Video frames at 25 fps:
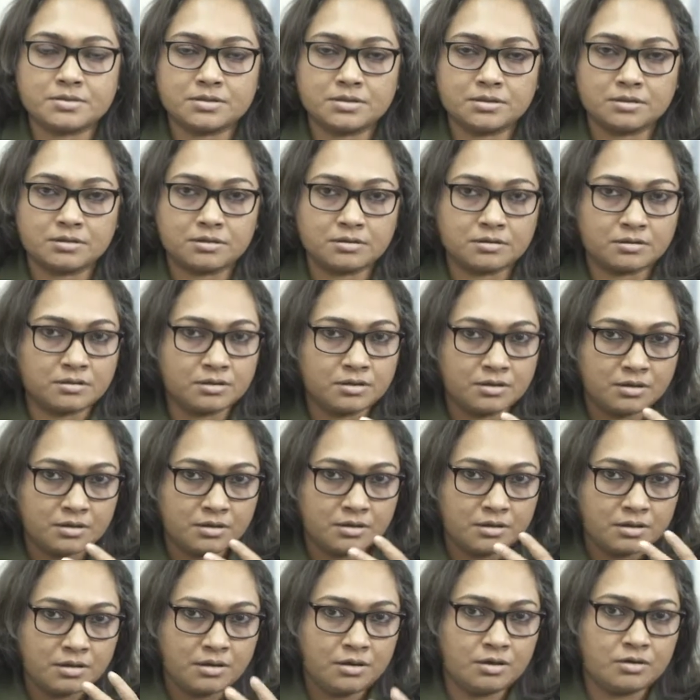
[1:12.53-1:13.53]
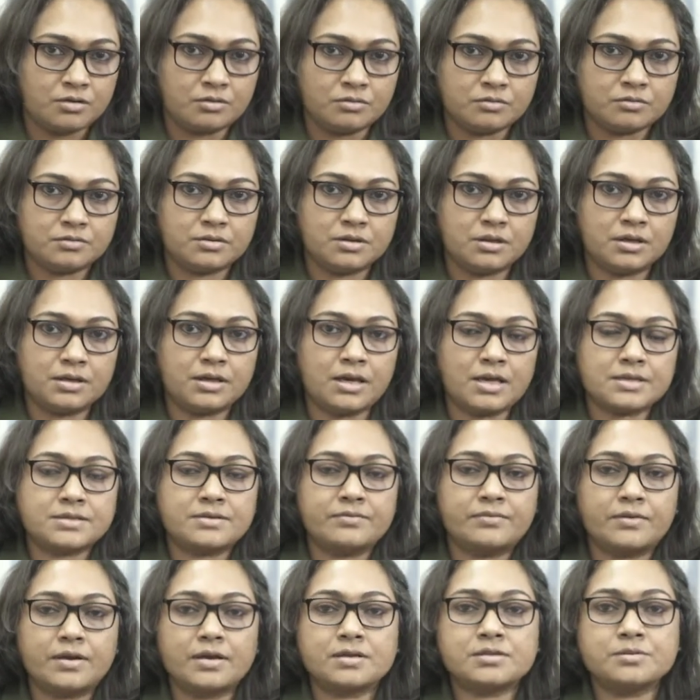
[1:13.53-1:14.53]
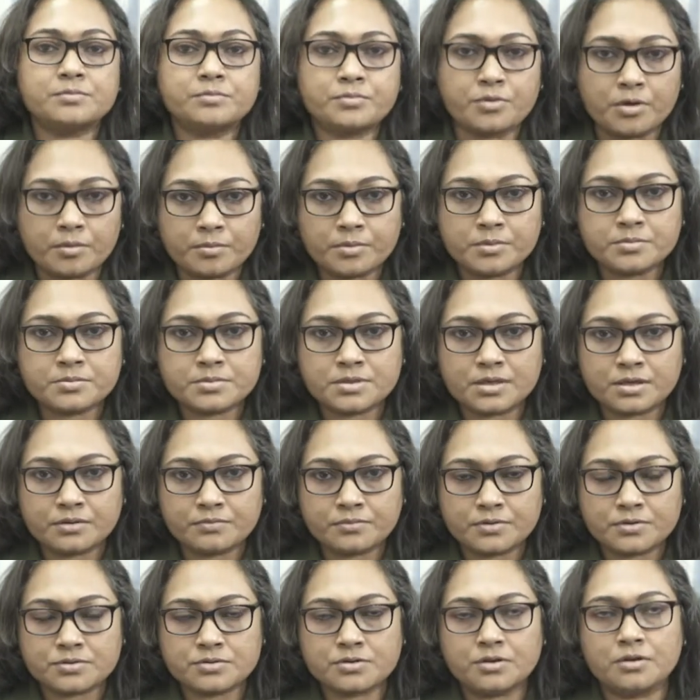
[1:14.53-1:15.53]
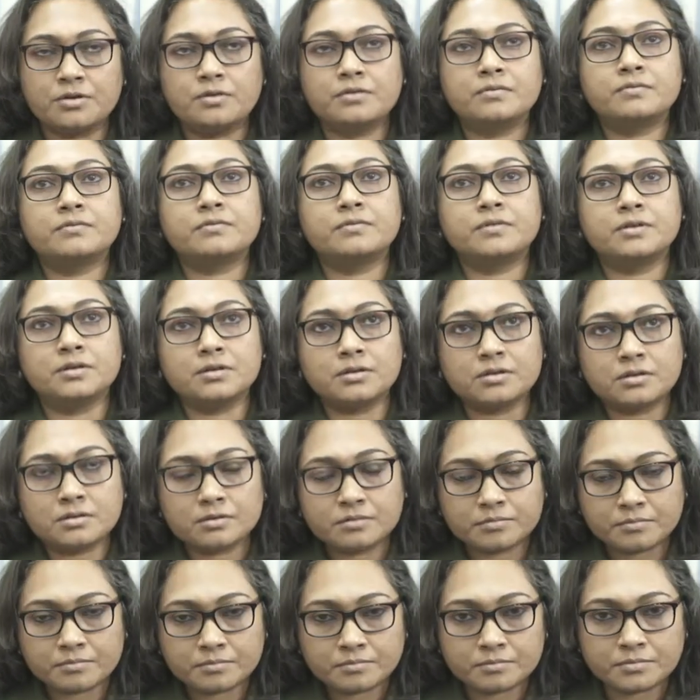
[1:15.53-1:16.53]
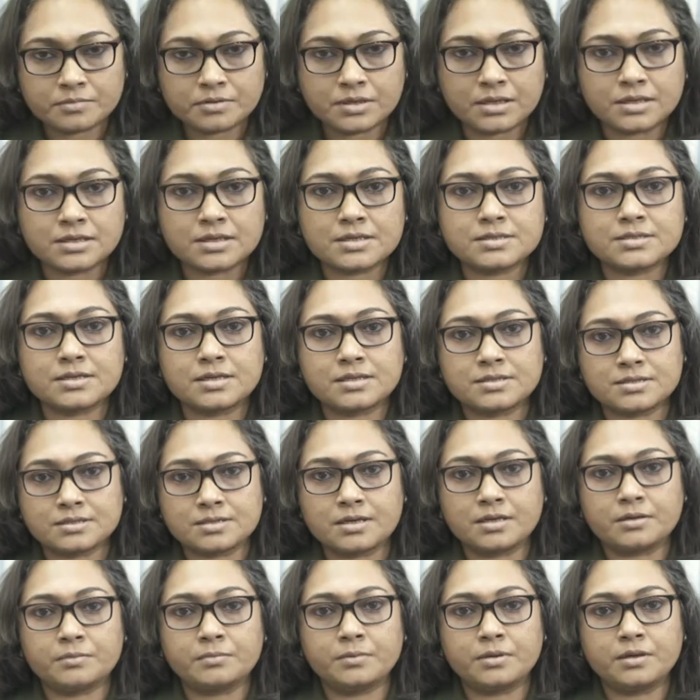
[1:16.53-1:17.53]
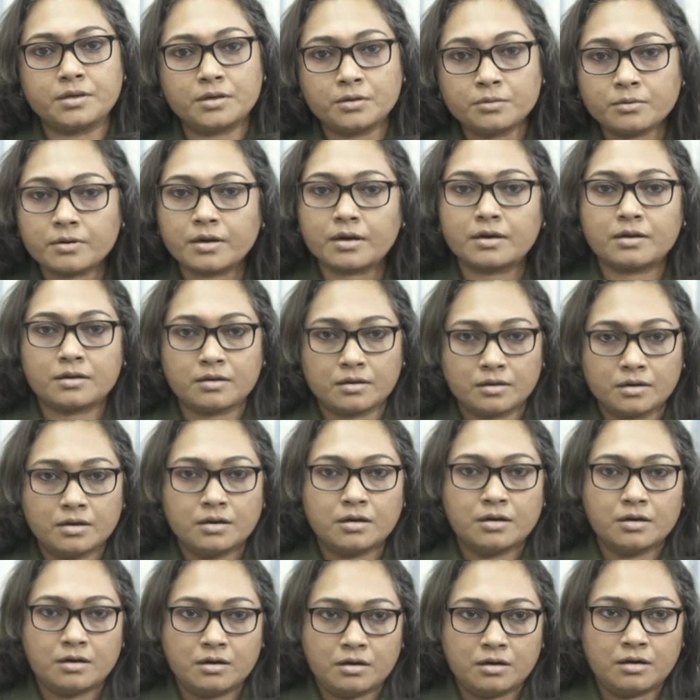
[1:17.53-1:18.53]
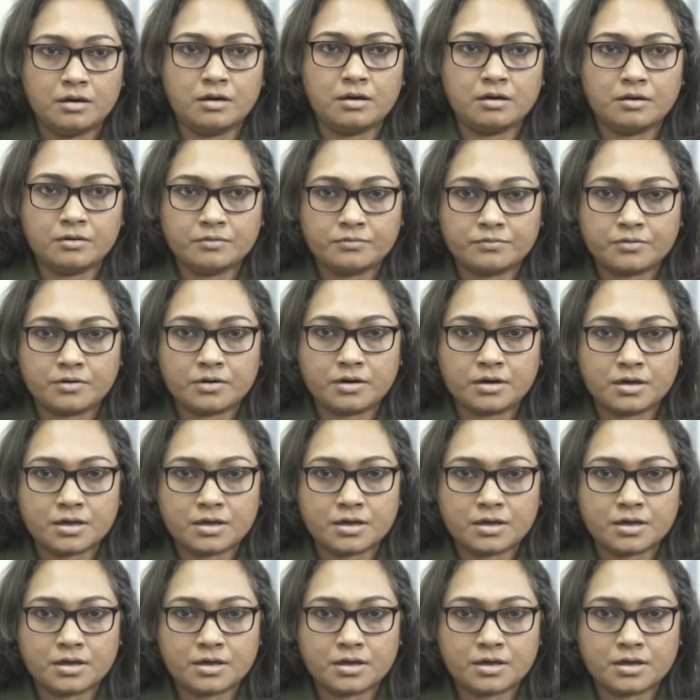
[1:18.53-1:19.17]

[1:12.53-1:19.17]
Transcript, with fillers: The you know the classification problems that we solve, the data sets that we curate uh, for our